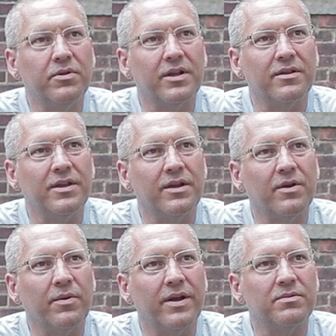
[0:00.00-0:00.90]
Politically
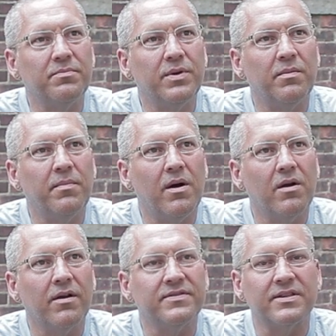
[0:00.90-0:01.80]
Incorrect with Bill
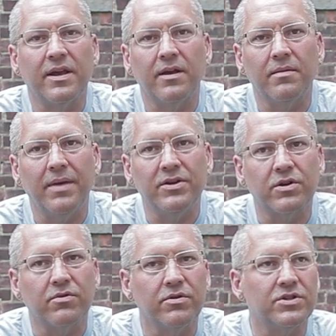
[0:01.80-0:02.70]
Maher. I've sang on
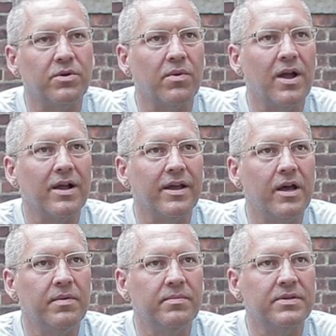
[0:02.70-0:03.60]
major Christian rock
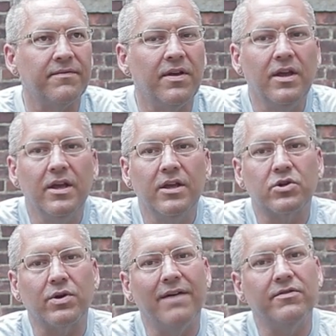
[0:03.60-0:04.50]
albums. I've
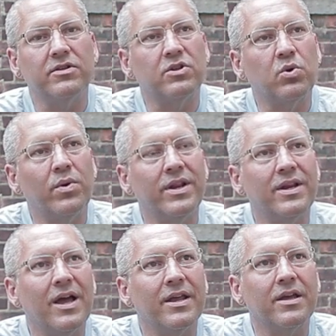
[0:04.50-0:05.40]
traveled to
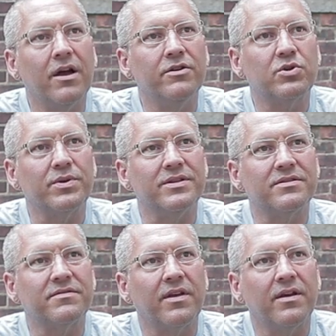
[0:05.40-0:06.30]
29
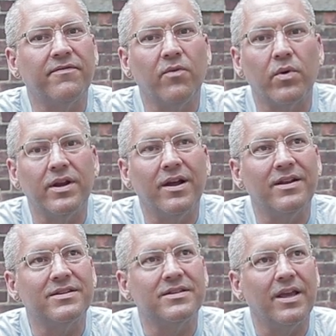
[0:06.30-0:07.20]
countries,
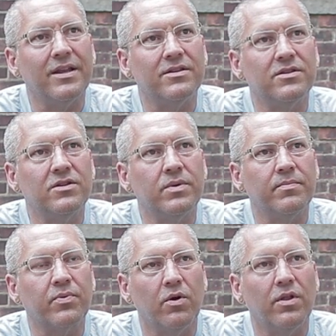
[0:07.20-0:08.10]
49 states, doing
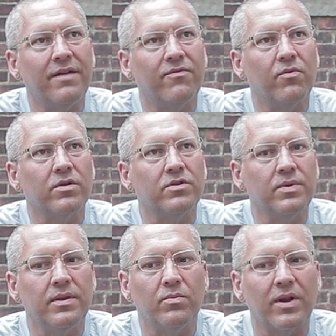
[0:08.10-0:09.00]
pro-life work,
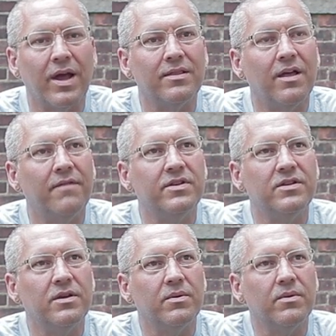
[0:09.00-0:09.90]
doing what I love
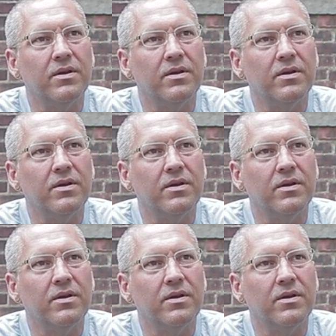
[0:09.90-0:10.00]
to do.